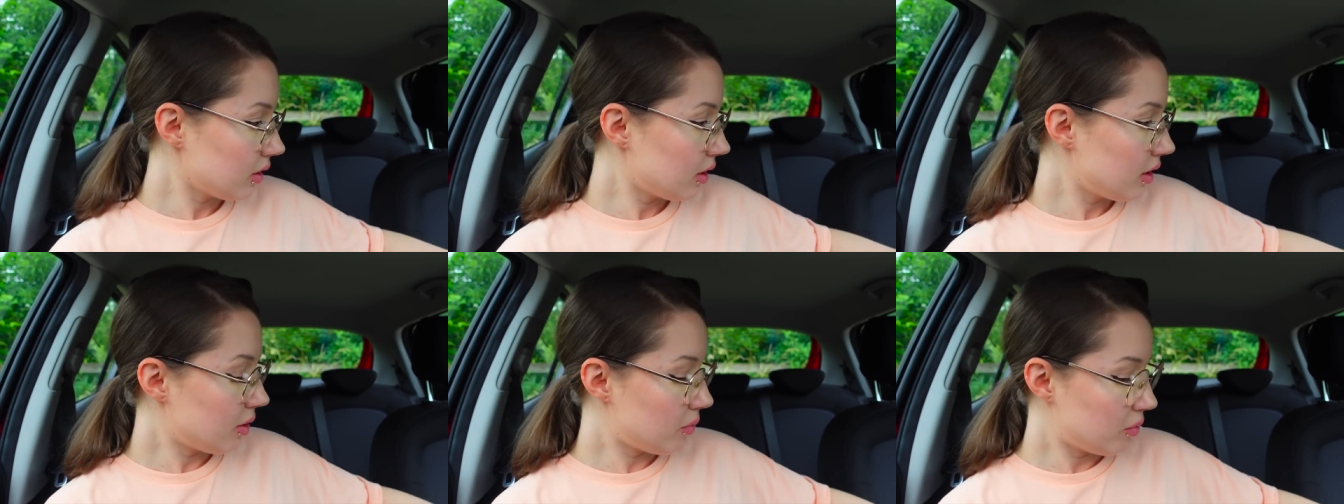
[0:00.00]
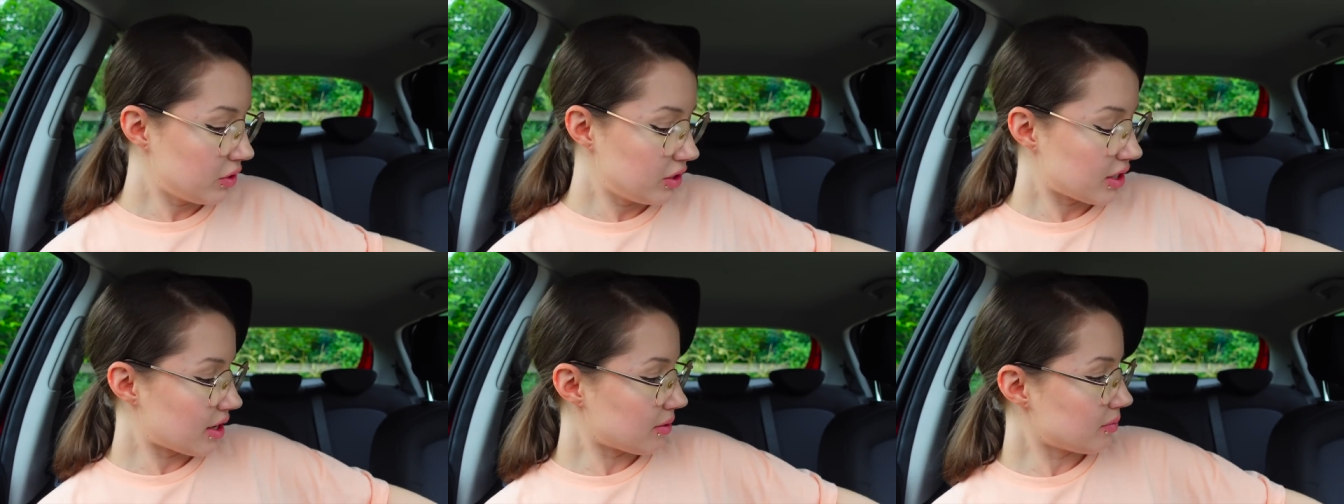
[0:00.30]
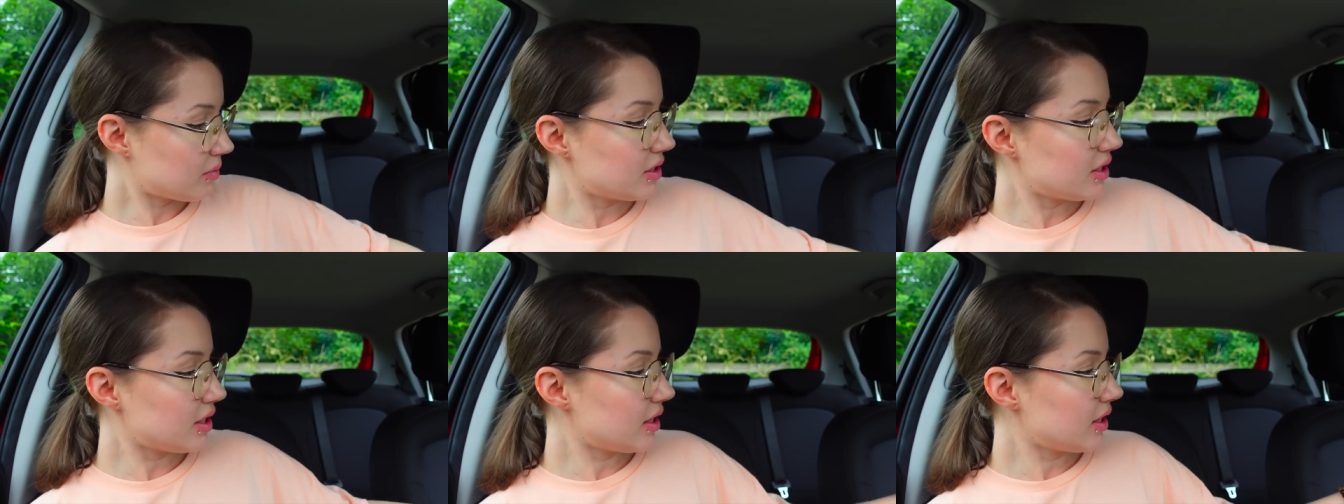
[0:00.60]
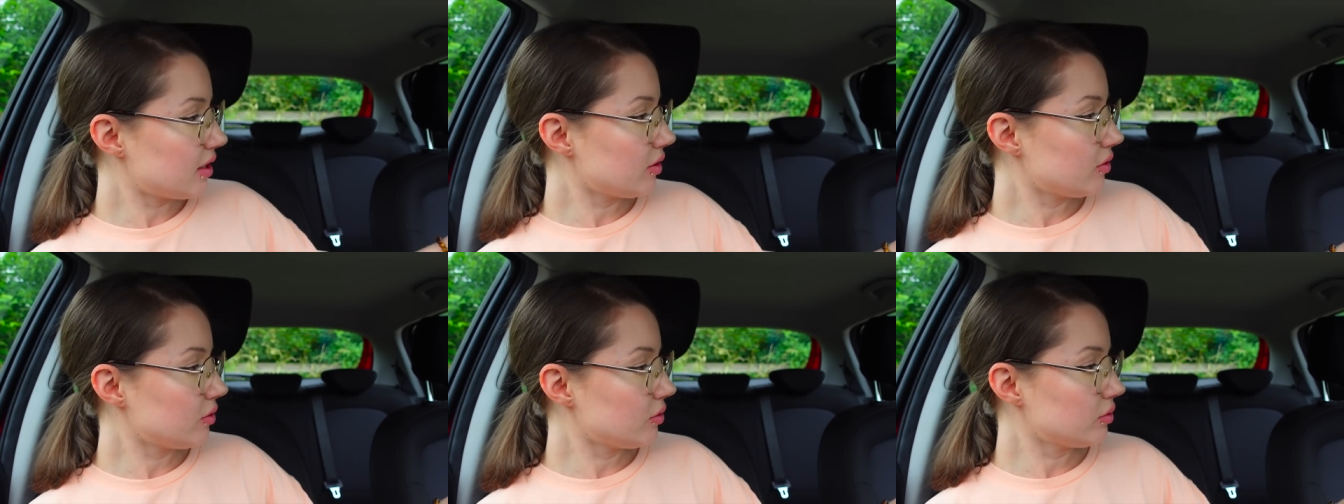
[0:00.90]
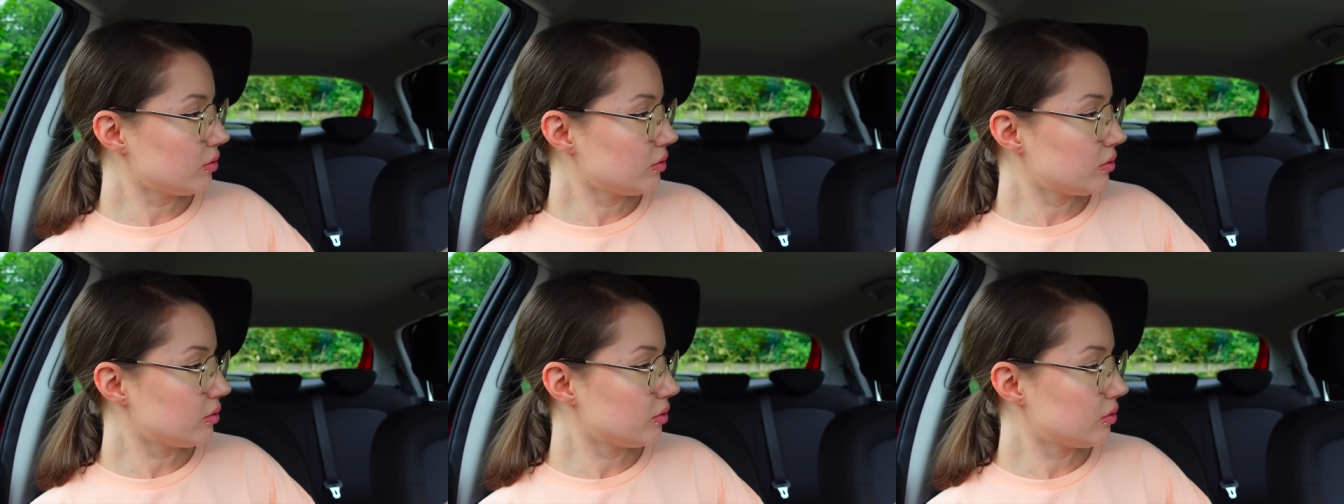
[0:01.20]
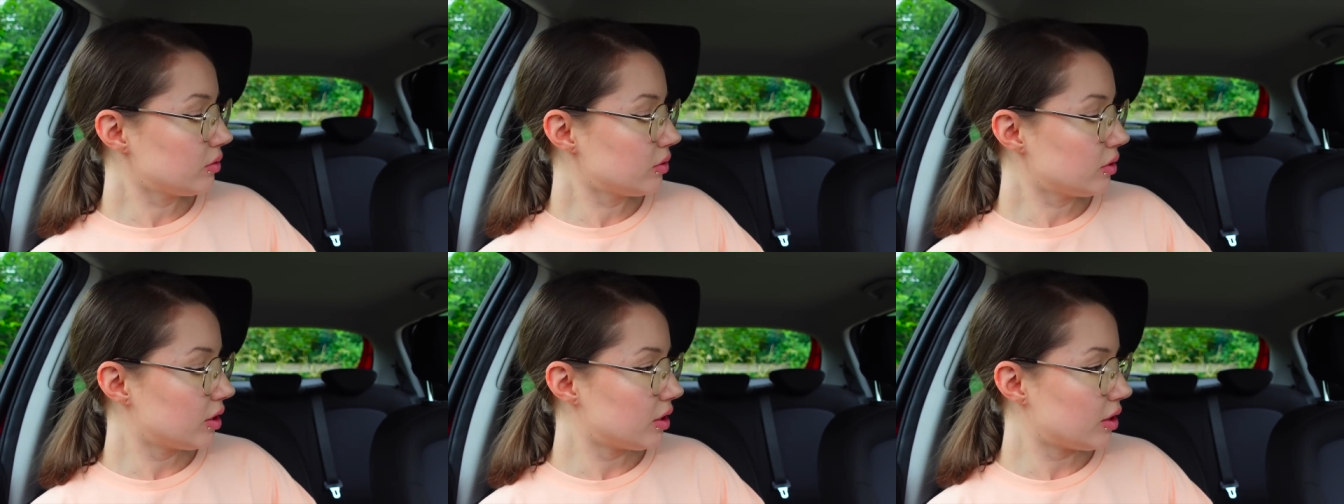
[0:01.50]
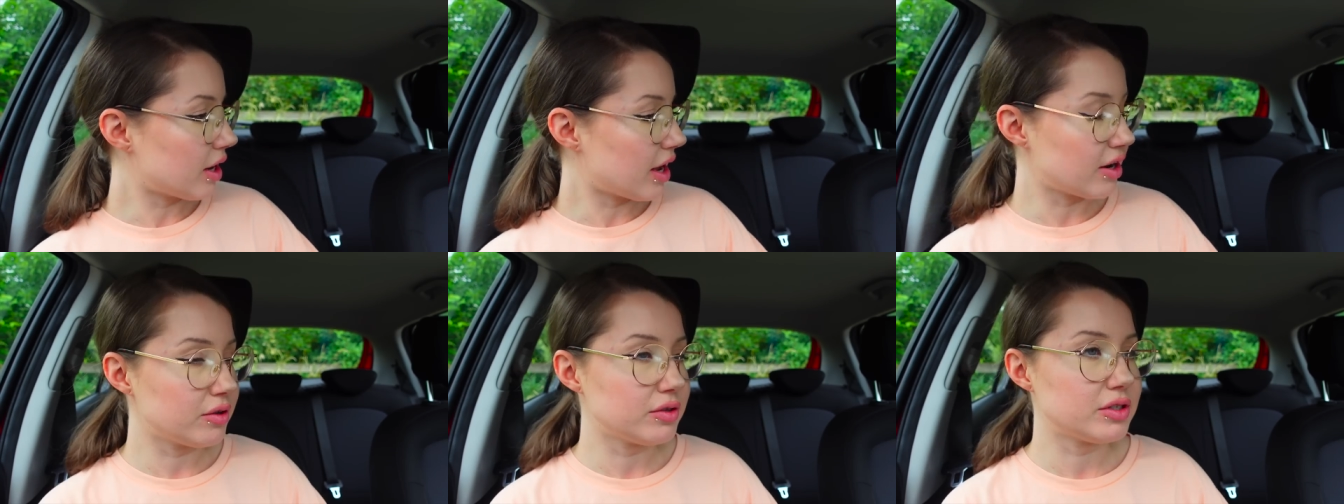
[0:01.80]
And what time is it? Ooh,
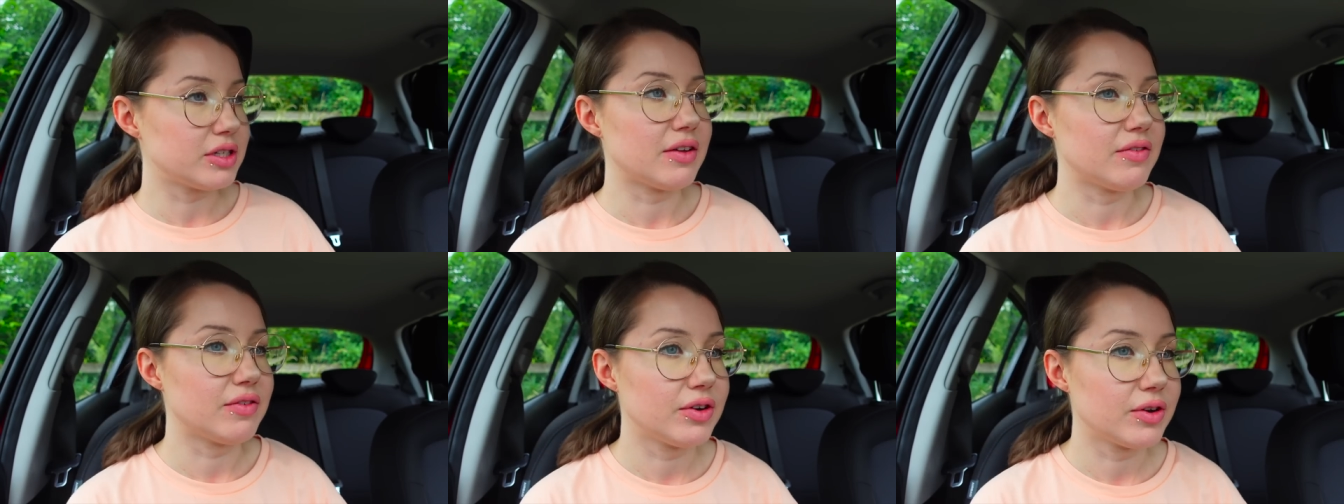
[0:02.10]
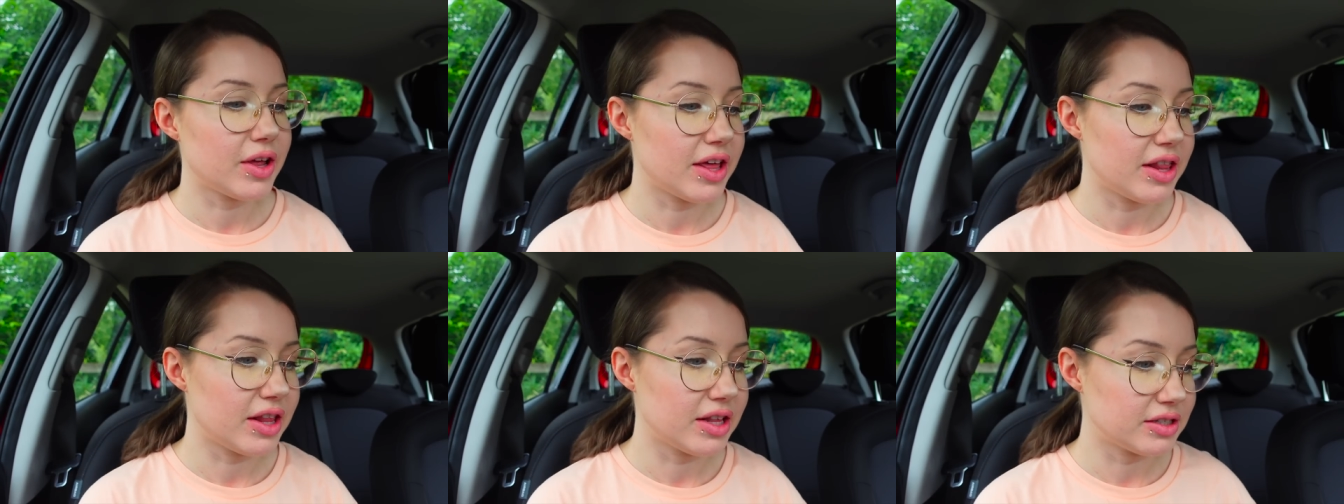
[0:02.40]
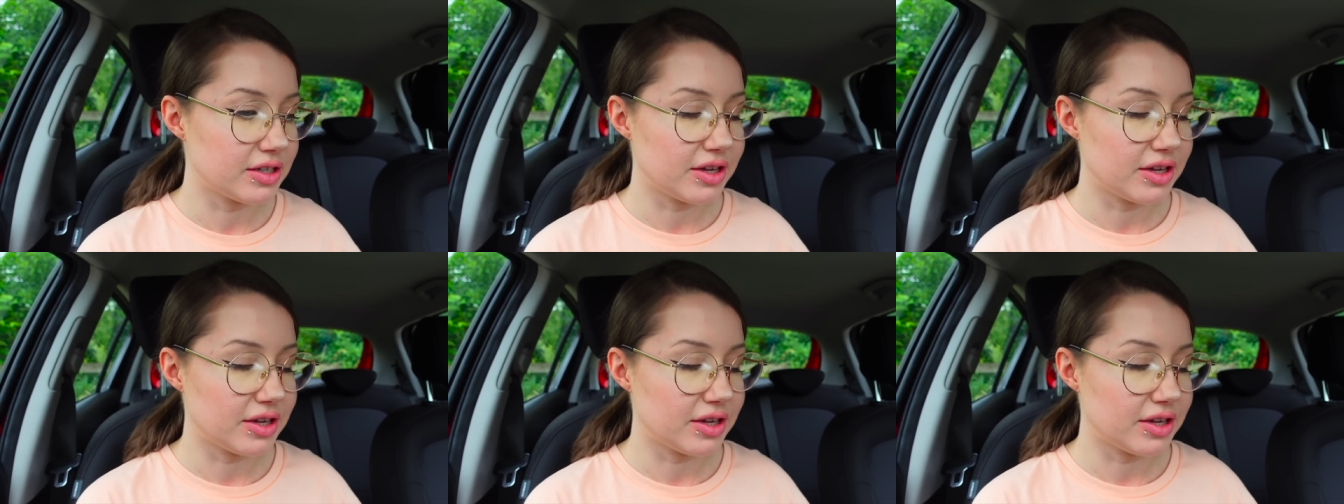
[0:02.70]
9.07. Okay, that's